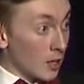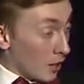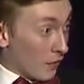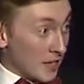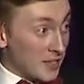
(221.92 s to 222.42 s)

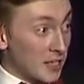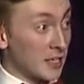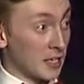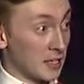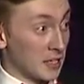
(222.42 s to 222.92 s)
If I did
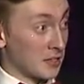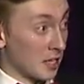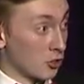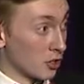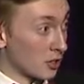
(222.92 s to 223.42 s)
get any
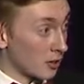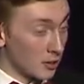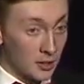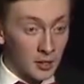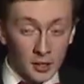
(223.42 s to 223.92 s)
attention,
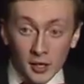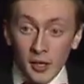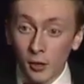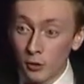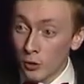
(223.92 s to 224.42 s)

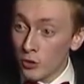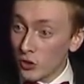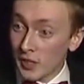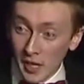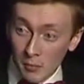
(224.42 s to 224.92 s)
it would
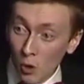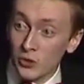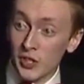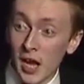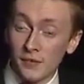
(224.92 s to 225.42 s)
usually and
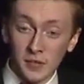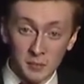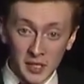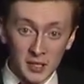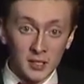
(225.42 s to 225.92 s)
most
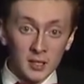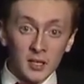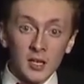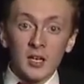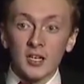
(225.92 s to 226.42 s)
often be
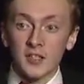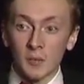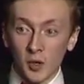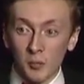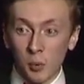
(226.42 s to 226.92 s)

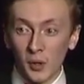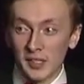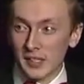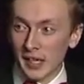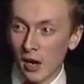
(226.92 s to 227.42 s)
someone
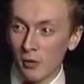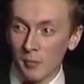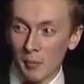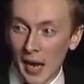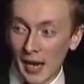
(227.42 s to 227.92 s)
pointing out
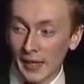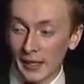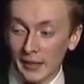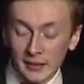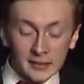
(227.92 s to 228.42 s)

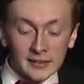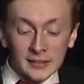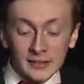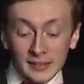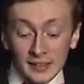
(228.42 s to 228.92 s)
my
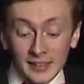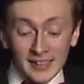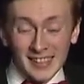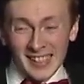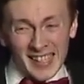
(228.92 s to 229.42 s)

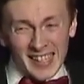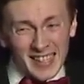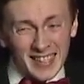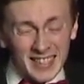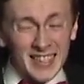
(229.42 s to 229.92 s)

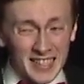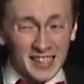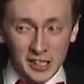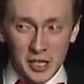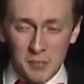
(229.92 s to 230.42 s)

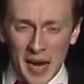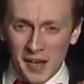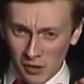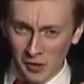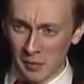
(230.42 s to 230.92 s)
exceedingly
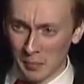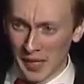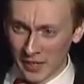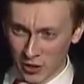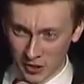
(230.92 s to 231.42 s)
pale
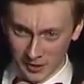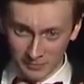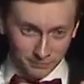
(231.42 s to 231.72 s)
complexion.